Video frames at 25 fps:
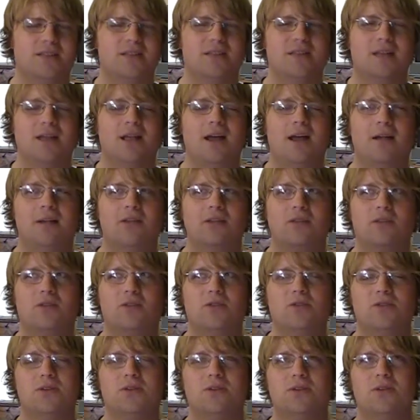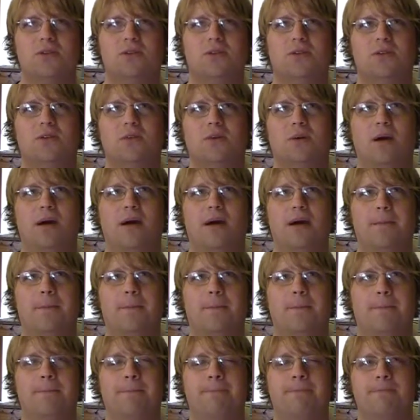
It's a lot closer to